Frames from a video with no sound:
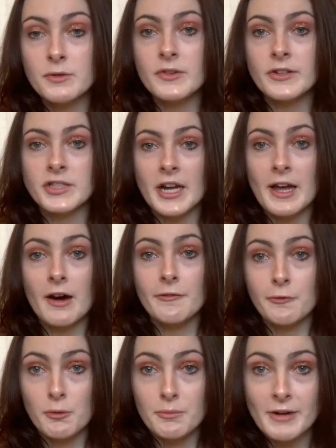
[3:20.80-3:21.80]
to check
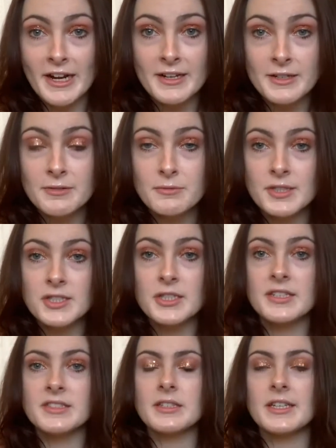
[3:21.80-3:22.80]
out Fulbright, which
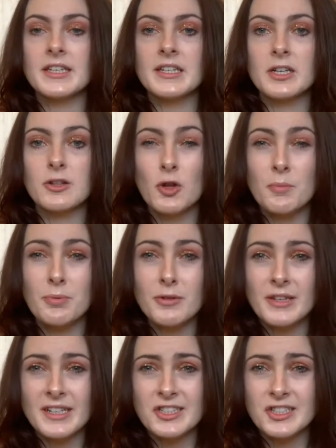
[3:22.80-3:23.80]
is a
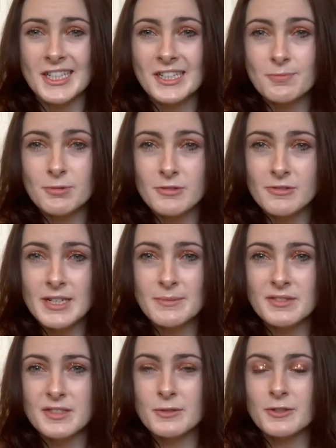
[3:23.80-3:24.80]
global exchange program
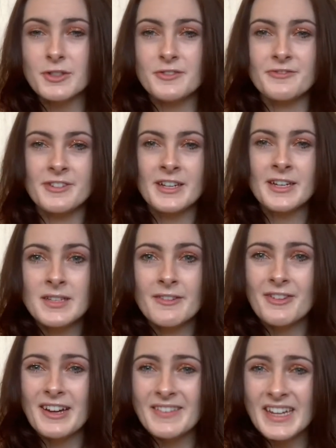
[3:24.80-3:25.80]
sort of
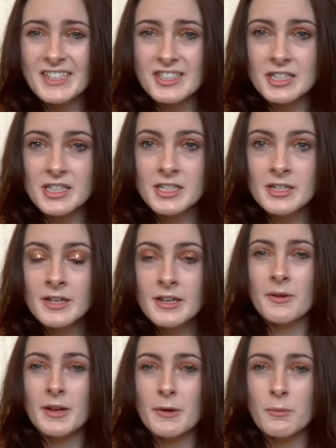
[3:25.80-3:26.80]
foundation.
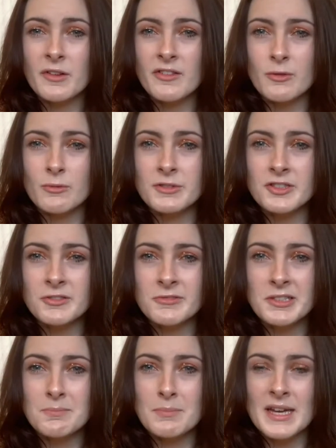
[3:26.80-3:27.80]
It was
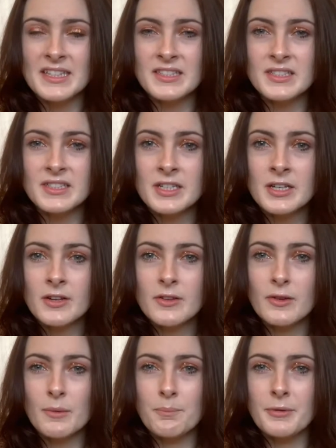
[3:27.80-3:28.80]
originally meant
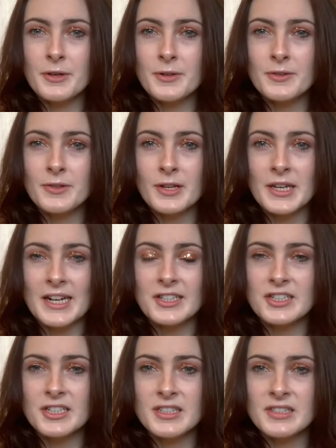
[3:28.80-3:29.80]
to build
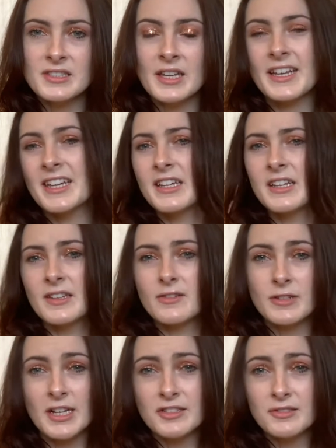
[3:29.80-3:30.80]
connections,
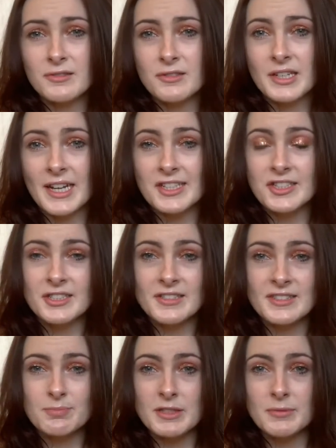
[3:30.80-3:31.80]
international
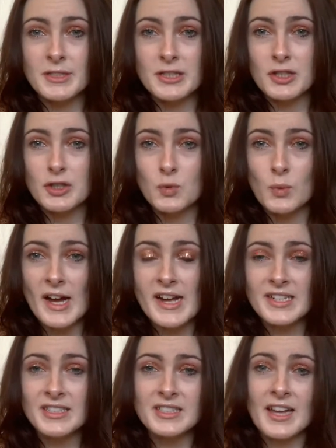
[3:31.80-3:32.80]
connections between the
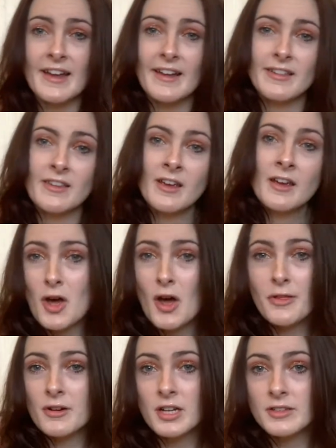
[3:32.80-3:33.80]
US and
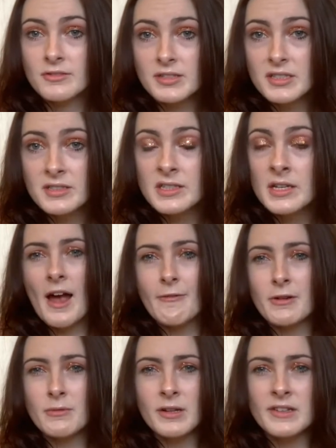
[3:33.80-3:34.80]
other countries.
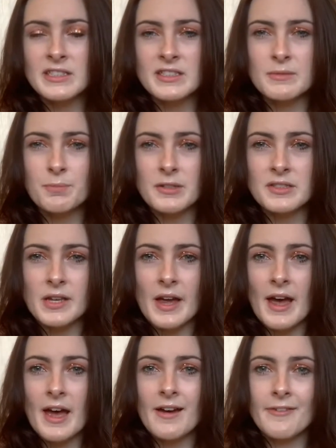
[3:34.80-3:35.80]
Everyone is supposed to
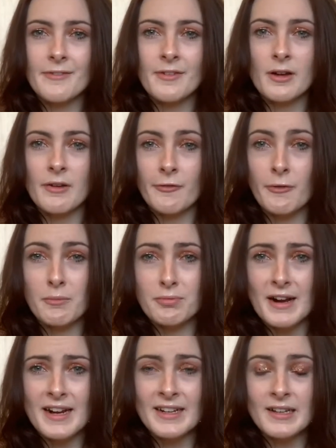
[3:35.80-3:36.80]
have a
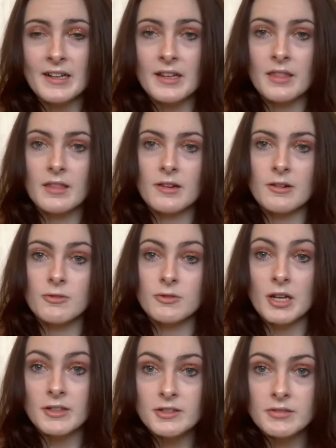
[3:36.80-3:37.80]
Fulbright in their own
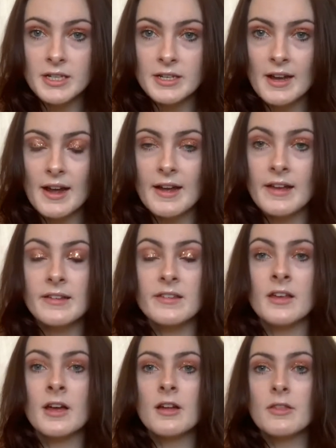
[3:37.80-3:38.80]
country, and
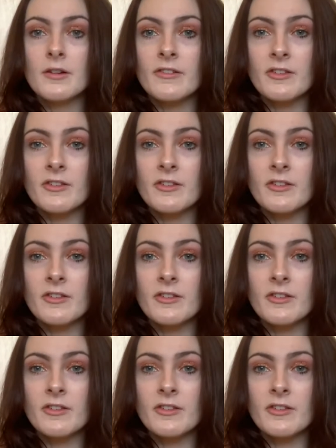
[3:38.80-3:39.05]
there's